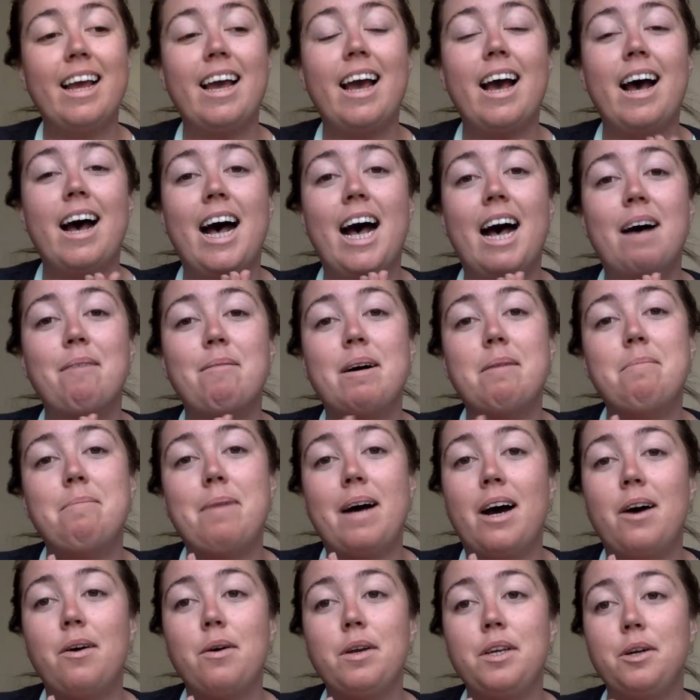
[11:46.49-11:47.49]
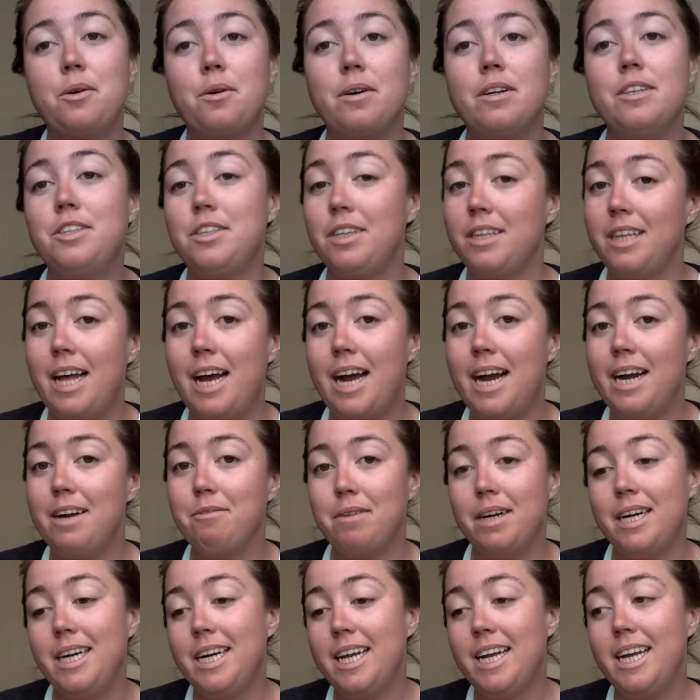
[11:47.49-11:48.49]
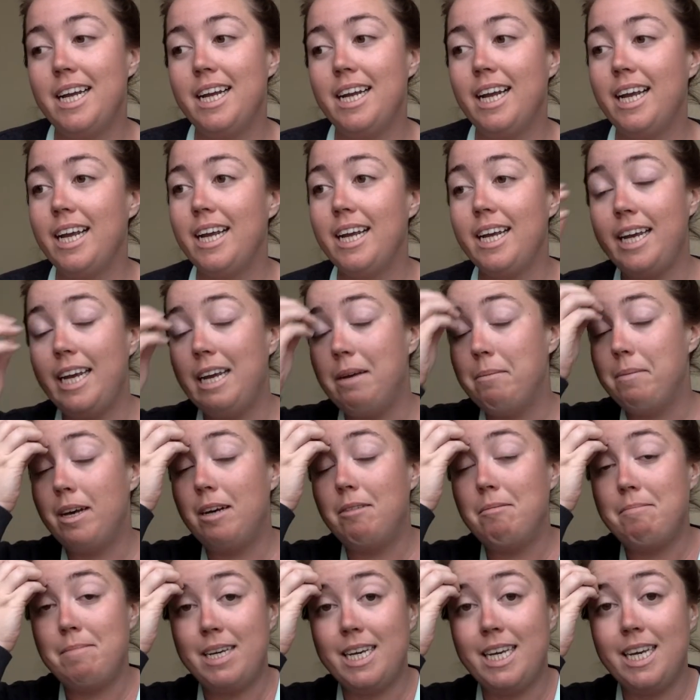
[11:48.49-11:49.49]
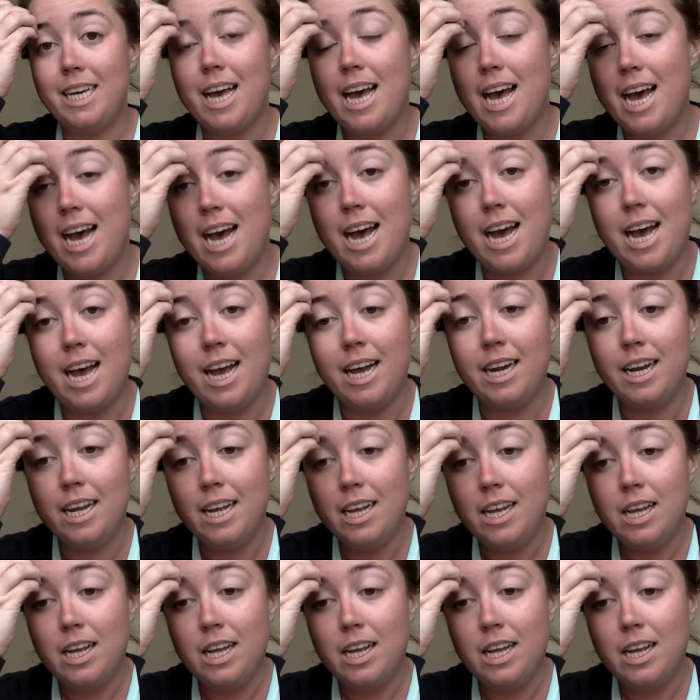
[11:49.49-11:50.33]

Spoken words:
about your July reading, email me at